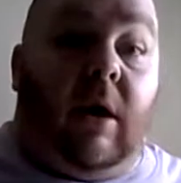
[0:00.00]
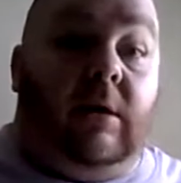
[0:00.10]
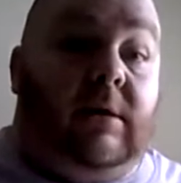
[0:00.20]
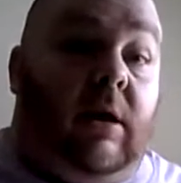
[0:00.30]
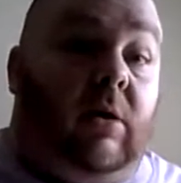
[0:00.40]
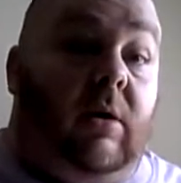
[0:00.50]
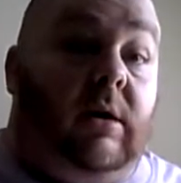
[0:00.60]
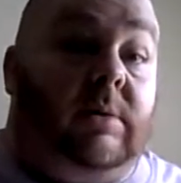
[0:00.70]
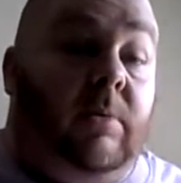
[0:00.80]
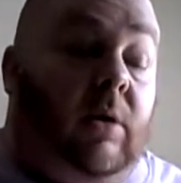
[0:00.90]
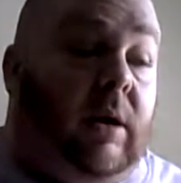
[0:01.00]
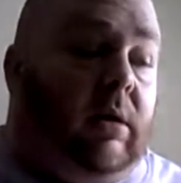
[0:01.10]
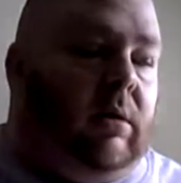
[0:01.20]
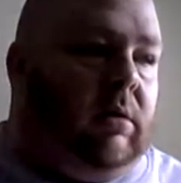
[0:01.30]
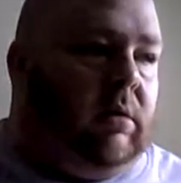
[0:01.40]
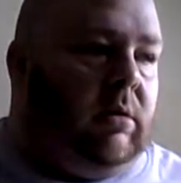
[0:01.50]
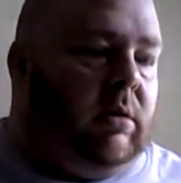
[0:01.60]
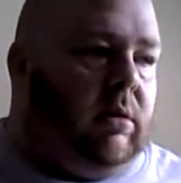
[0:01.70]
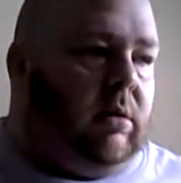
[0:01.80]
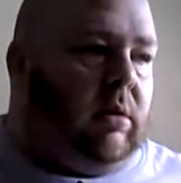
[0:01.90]
codes that I got this morning
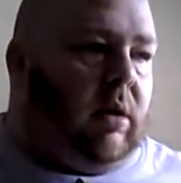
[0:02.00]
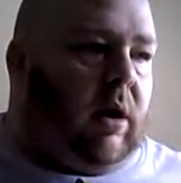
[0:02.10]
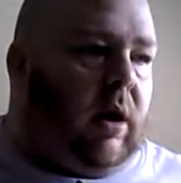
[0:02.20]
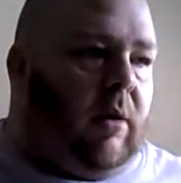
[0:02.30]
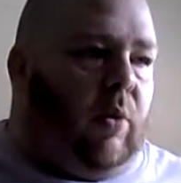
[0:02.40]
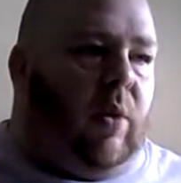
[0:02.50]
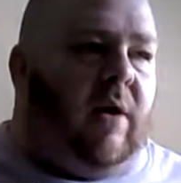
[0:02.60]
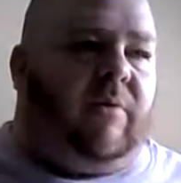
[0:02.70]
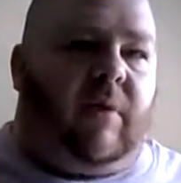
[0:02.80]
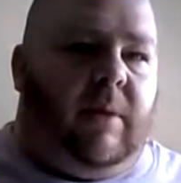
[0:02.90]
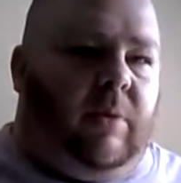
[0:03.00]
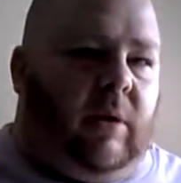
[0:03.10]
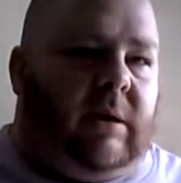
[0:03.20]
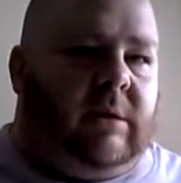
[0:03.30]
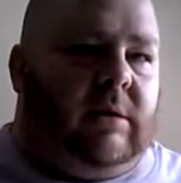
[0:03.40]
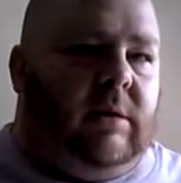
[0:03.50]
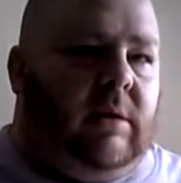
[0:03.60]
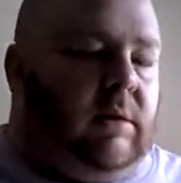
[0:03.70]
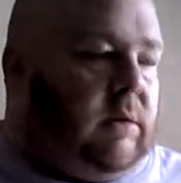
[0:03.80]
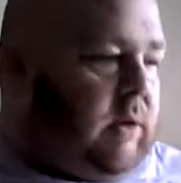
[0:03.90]
uh, were worth 3 points.
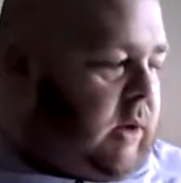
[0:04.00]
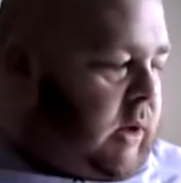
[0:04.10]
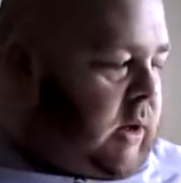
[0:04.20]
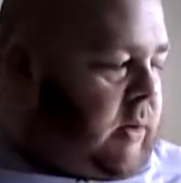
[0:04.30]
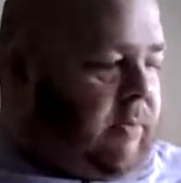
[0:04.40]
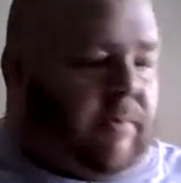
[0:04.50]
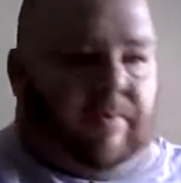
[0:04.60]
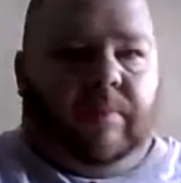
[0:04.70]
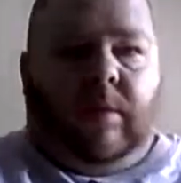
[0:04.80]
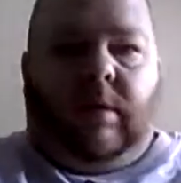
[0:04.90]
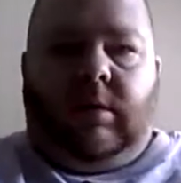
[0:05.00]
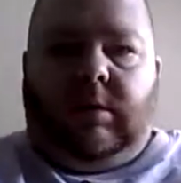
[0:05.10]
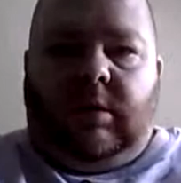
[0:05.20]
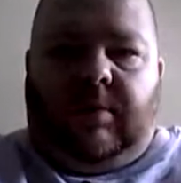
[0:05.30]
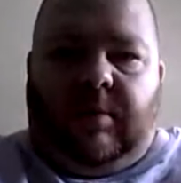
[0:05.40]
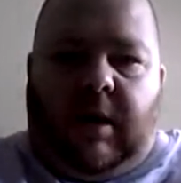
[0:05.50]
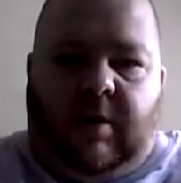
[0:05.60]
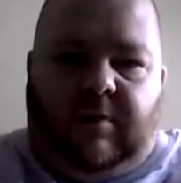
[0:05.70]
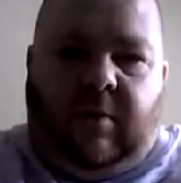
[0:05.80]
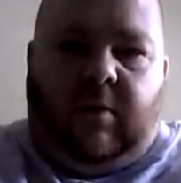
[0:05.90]
Um, we've got a
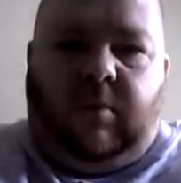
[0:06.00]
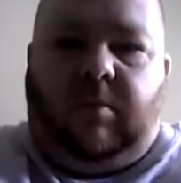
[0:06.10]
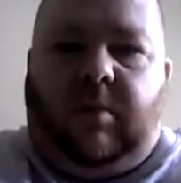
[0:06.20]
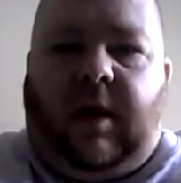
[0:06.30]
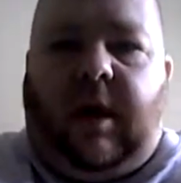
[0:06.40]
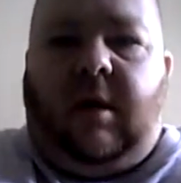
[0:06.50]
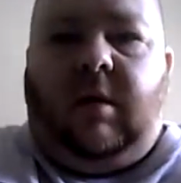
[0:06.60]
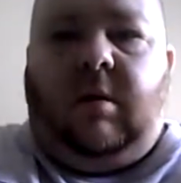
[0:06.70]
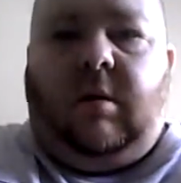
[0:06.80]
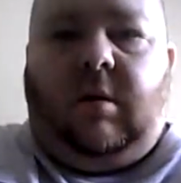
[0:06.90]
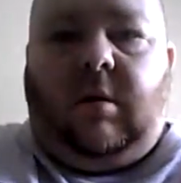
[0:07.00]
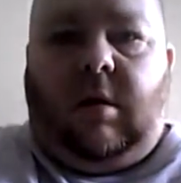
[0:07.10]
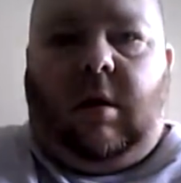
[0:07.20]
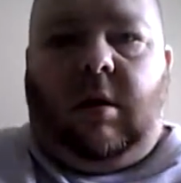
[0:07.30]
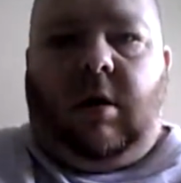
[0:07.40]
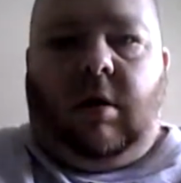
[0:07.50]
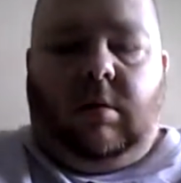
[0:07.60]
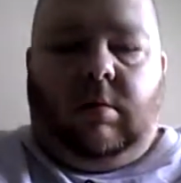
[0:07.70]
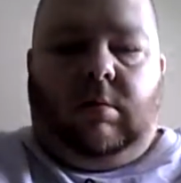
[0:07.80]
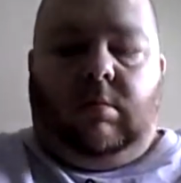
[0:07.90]
handful there. I
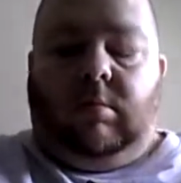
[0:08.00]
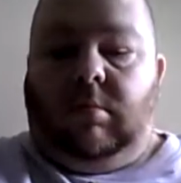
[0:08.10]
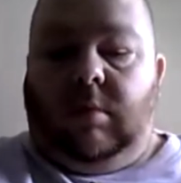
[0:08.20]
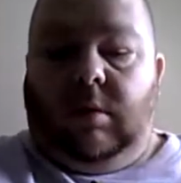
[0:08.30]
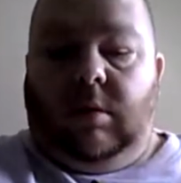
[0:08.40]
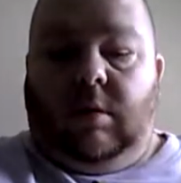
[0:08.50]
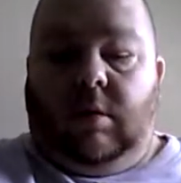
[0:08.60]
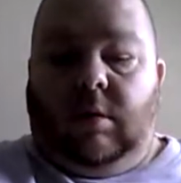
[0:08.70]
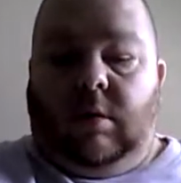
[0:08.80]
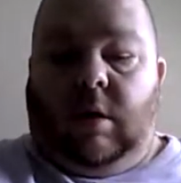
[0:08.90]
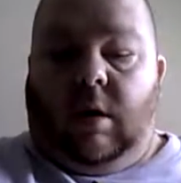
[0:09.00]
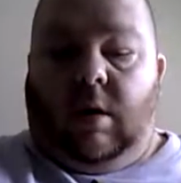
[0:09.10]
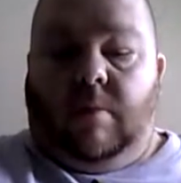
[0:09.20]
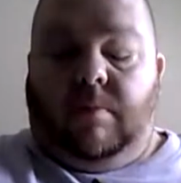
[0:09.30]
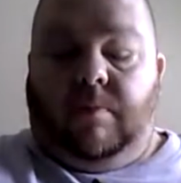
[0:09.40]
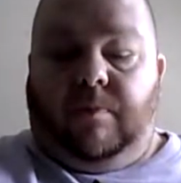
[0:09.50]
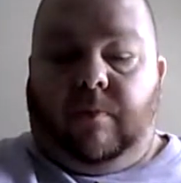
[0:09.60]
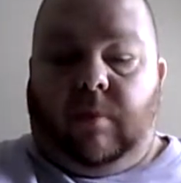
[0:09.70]
got, um,